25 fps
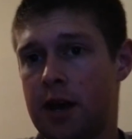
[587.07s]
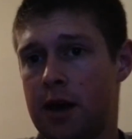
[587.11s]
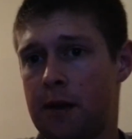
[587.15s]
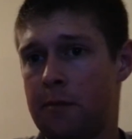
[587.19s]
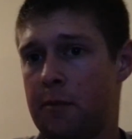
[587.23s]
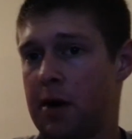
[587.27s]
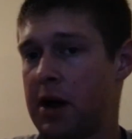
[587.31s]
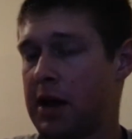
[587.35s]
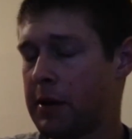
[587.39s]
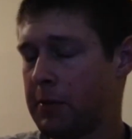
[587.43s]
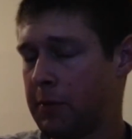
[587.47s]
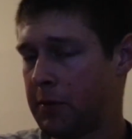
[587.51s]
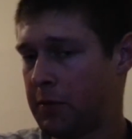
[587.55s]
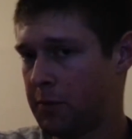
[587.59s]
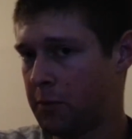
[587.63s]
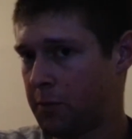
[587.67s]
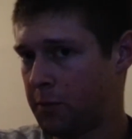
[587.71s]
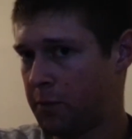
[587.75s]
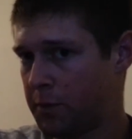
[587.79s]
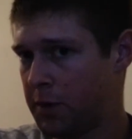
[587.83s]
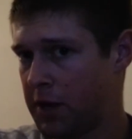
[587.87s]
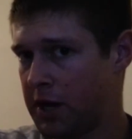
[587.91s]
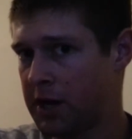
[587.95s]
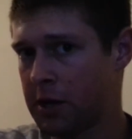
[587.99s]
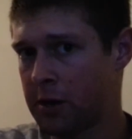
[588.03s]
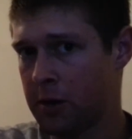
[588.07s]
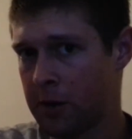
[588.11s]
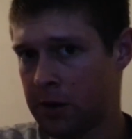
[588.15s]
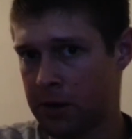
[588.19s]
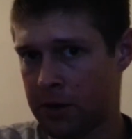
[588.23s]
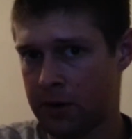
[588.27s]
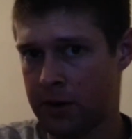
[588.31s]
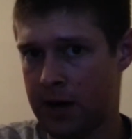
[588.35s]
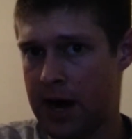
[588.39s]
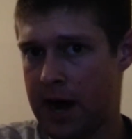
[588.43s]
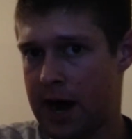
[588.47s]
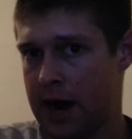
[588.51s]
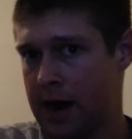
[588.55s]
I might need to go a
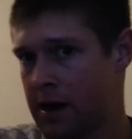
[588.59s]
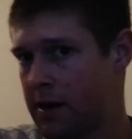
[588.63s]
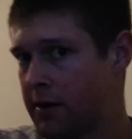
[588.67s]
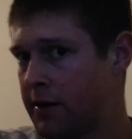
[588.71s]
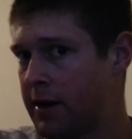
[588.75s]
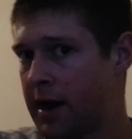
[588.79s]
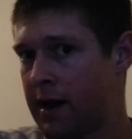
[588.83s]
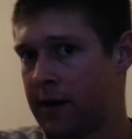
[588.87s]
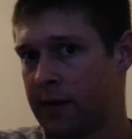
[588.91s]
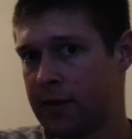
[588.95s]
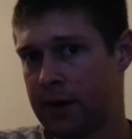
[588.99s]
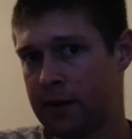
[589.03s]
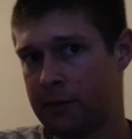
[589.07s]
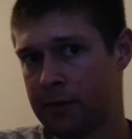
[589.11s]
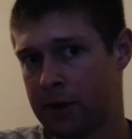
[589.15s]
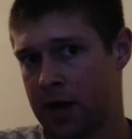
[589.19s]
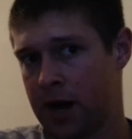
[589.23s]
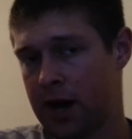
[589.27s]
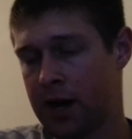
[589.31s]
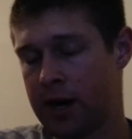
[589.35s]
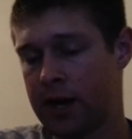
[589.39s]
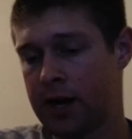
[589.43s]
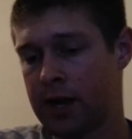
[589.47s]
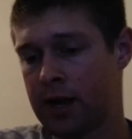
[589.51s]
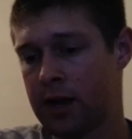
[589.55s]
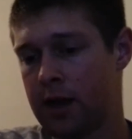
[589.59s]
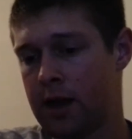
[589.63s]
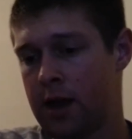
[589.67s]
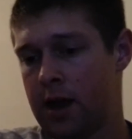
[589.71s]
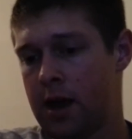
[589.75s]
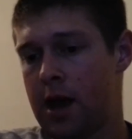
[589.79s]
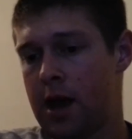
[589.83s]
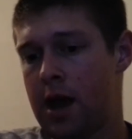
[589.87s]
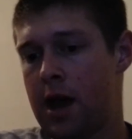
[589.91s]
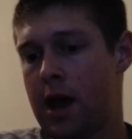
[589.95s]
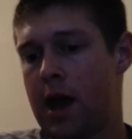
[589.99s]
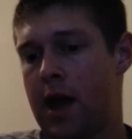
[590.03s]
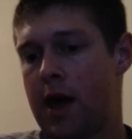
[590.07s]
little higher now that I'm cutting,
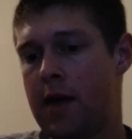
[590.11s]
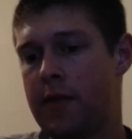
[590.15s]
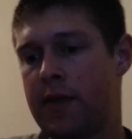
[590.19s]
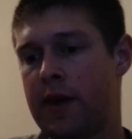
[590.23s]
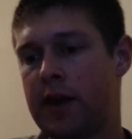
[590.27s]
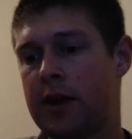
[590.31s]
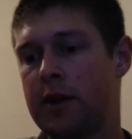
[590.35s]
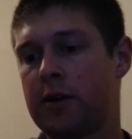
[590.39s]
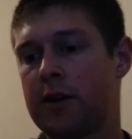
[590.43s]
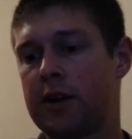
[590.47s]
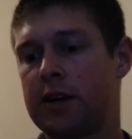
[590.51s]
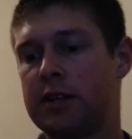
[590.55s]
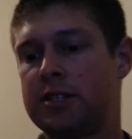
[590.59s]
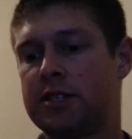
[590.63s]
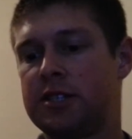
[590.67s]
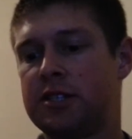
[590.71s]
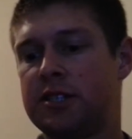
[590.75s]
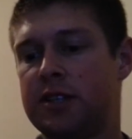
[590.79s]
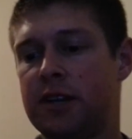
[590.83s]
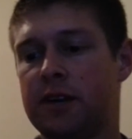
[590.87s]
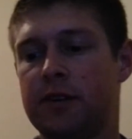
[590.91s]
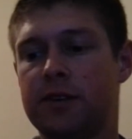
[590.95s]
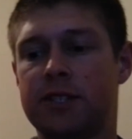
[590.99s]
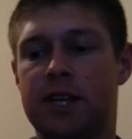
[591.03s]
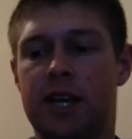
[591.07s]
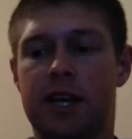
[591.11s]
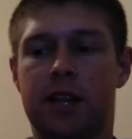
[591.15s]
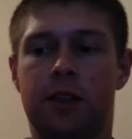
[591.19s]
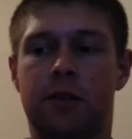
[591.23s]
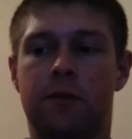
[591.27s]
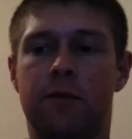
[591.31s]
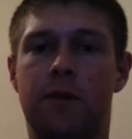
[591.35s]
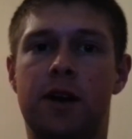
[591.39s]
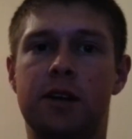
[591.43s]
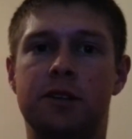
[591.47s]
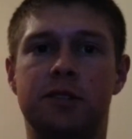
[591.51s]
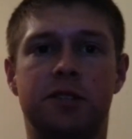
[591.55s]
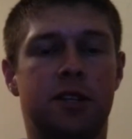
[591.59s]
and then you're going to still take the
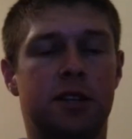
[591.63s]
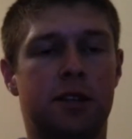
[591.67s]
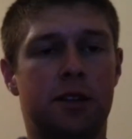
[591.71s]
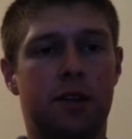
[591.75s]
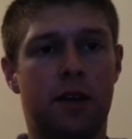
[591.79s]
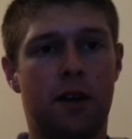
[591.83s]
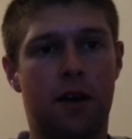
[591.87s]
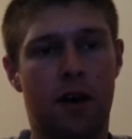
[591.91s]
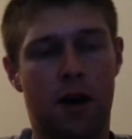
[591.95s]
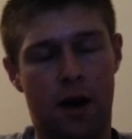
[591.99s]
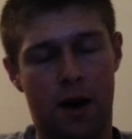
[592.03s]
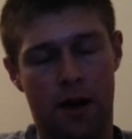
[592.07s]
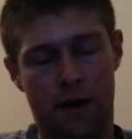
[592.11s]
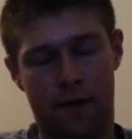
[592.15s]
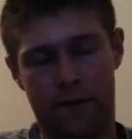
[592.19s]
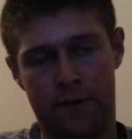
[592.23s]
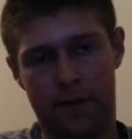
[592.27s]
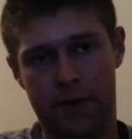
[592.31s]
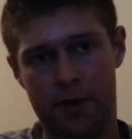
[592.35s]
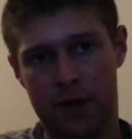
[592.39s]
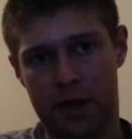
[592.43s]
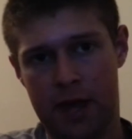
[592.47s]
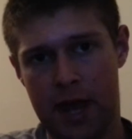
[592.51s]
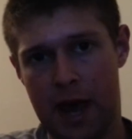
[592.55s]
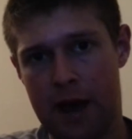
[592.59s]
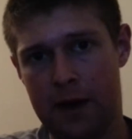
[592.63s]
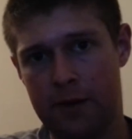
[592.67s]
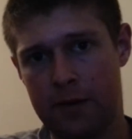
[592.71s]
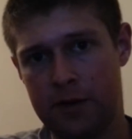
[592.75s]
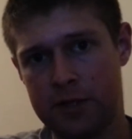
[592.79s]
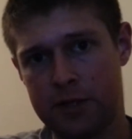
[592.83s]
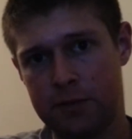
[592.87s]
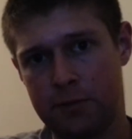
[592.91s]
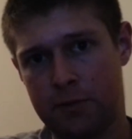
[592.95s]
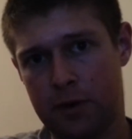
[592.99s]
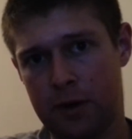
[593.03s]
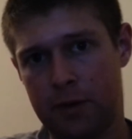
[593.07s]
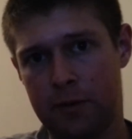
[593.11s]
rest of the
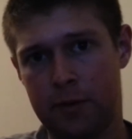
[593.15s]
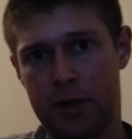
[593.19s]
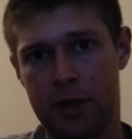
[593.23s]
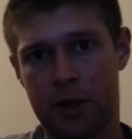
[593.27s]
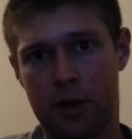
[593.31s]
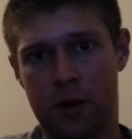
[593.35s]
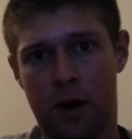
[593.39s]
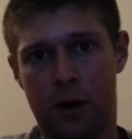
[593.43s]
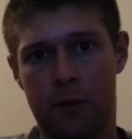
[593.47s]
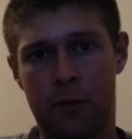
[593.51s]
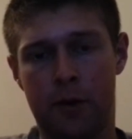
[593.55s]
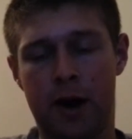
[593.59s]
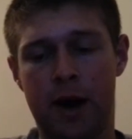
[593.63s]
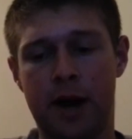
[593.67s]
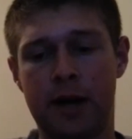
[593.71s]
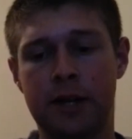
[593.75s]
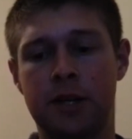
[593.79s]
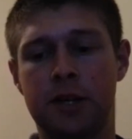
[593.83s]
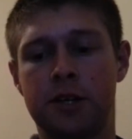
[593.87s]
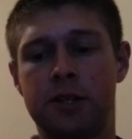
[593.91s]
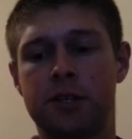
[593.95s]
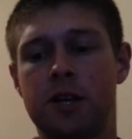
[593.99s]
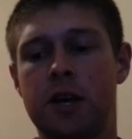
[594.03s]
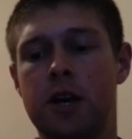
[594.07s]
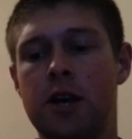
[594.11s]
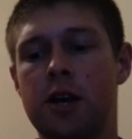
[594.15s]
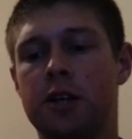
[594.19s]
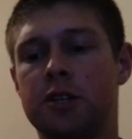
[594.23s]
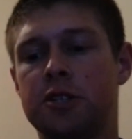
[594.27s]
calories and put them in the carbohydrates.